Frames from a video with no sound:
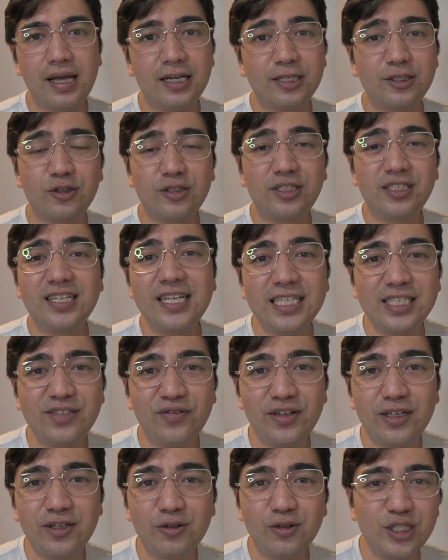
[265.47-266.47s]
So today's
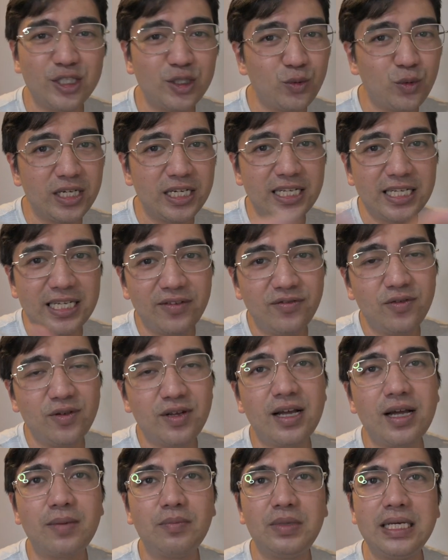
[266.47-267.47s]
video, just wanted to give you
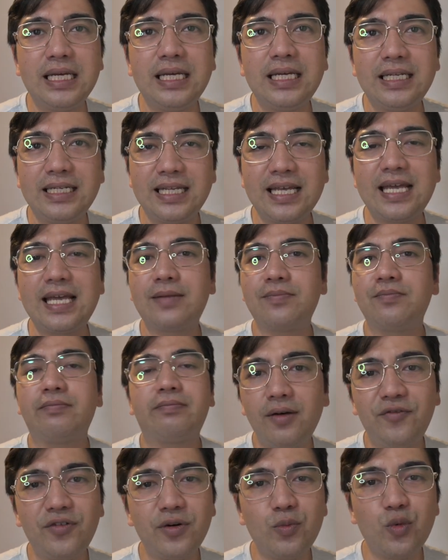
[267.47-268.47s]
an update that
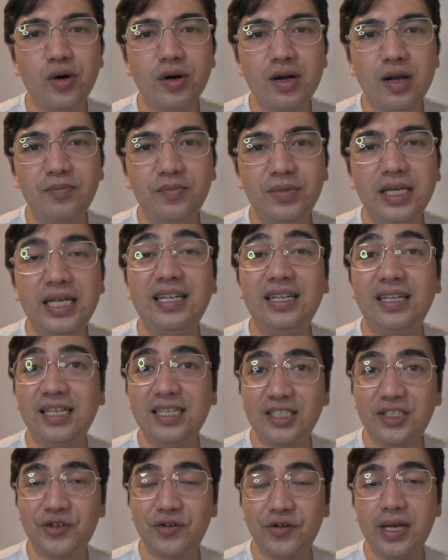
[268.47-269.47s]
firmware update
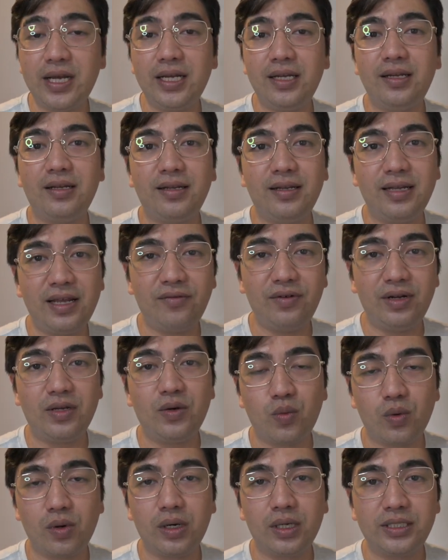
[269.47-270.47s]
is great.
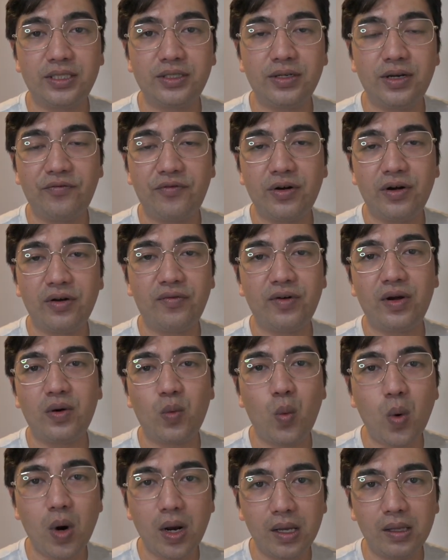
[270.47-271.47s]
Everything works very
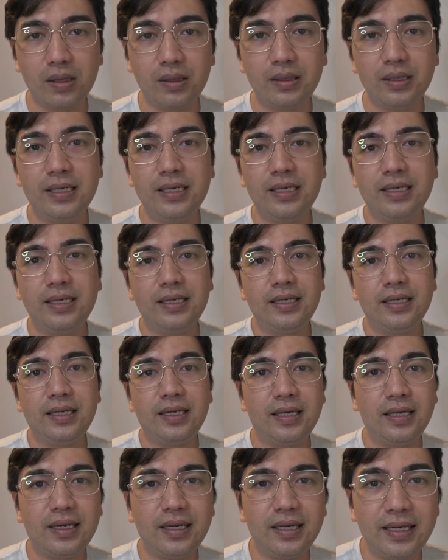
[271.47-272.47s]
well.
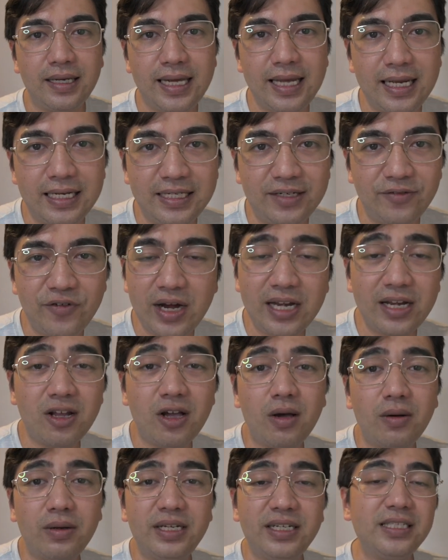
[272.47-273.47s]
And right
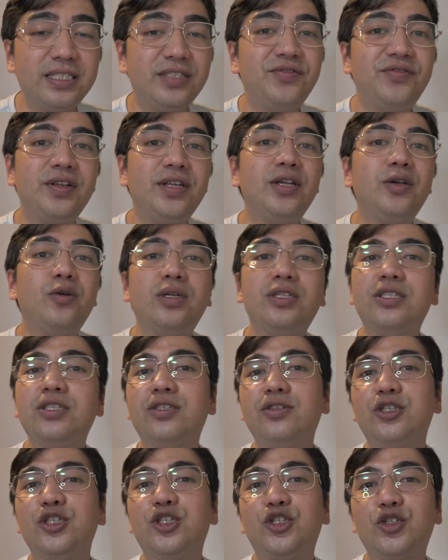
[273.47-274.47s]
now in this video, I'm
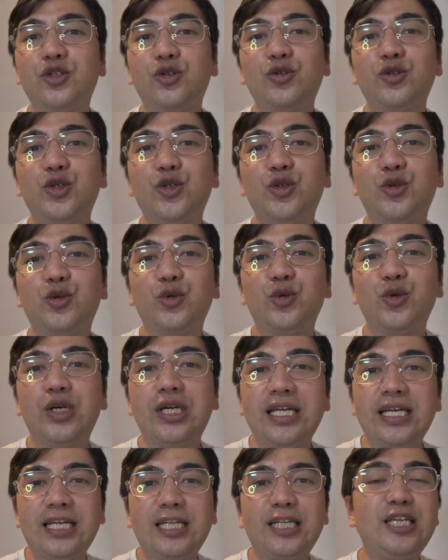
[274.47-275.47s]
just going to show you
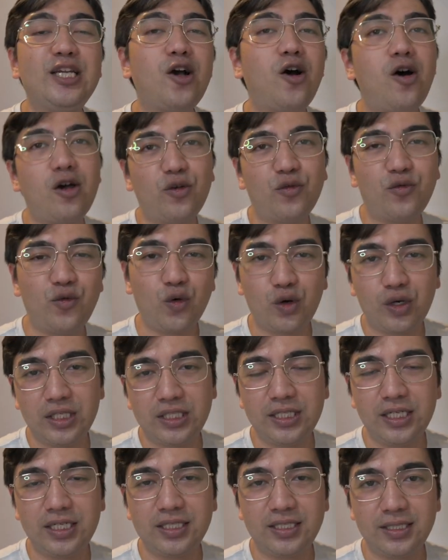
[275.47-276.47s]
the
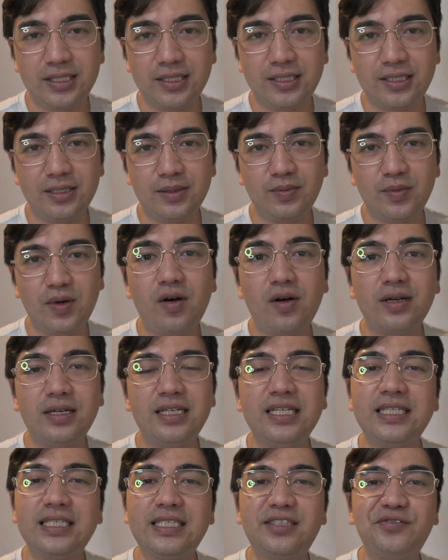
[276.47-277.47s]
autofocusing system
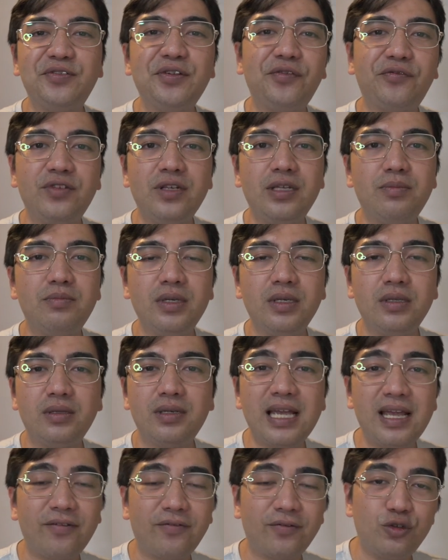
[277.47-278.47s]
on this
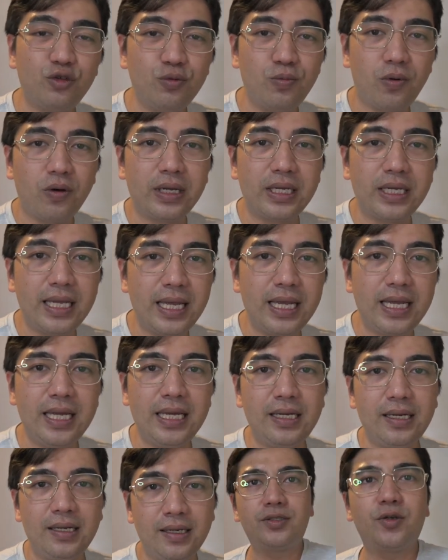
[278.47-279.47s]
15mm
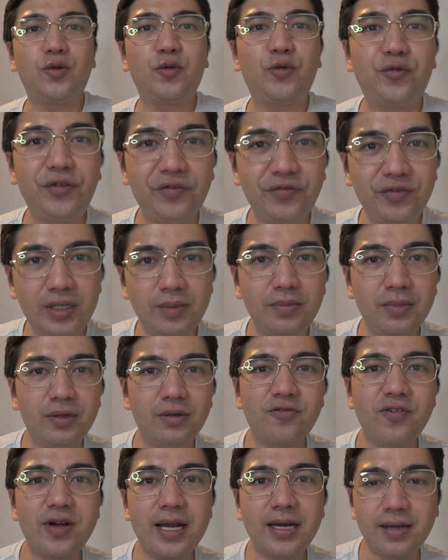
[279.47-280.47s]
f2.8. So
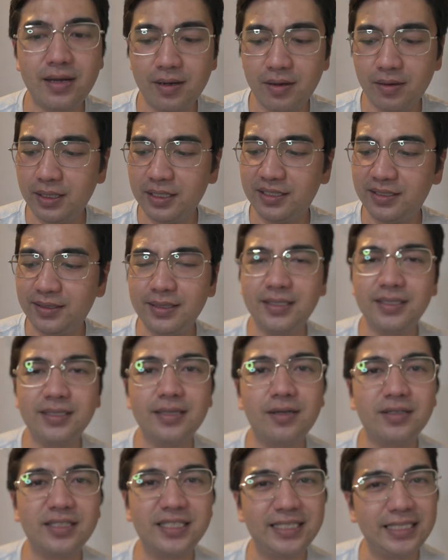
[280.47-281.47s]
15mm right now, let's test it
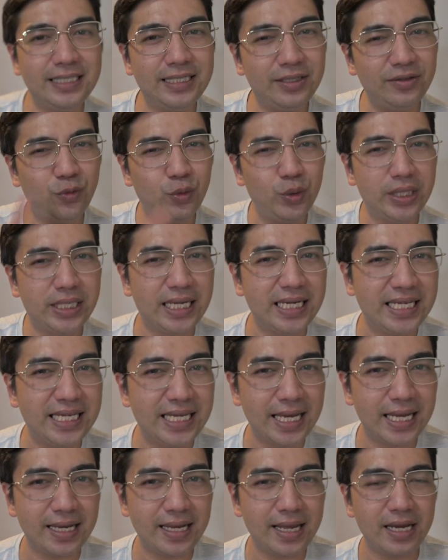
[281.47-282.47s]
out to see if we can
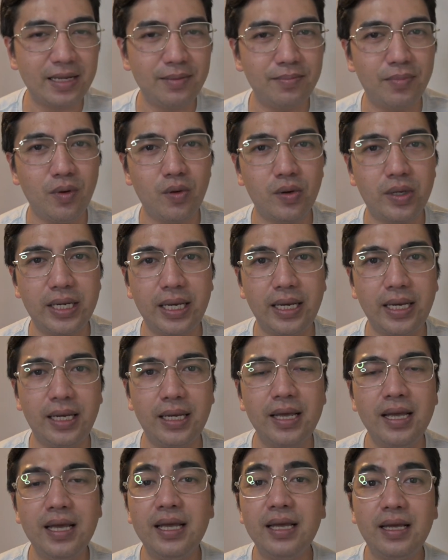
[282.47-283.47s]
get any
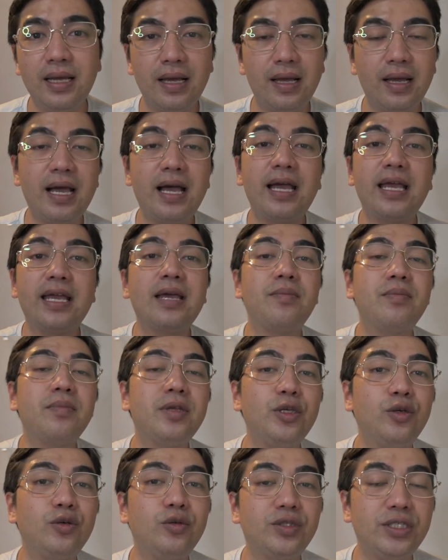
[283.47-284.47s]
bokeh. I am
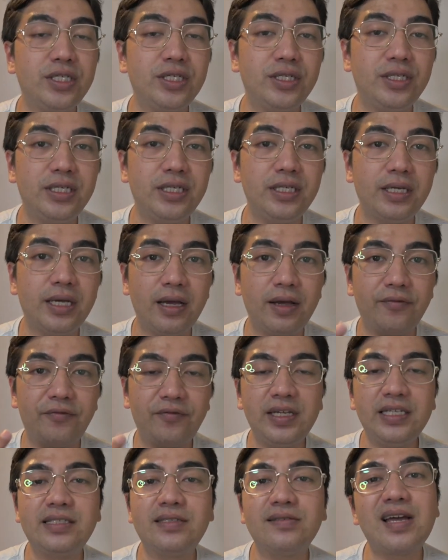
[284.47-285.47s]
using the
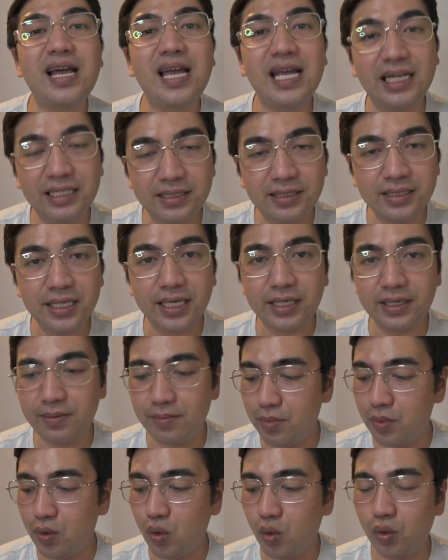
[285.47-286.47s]
face and ID tech
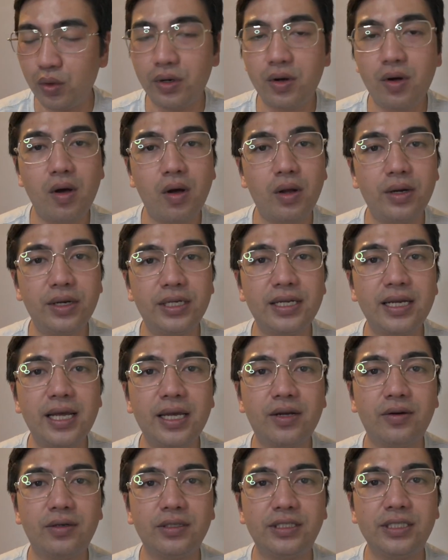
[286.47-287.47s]
mode on the
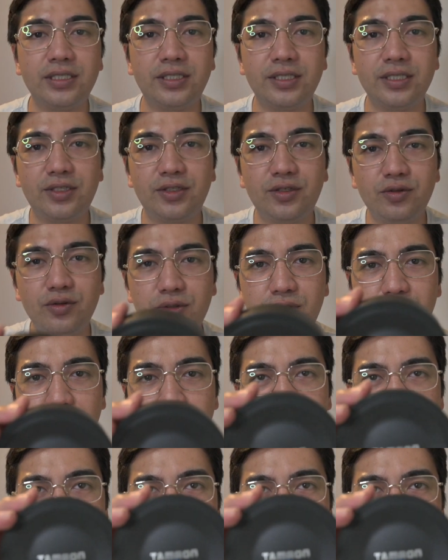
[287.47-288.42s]
Nikon Z6II, so let's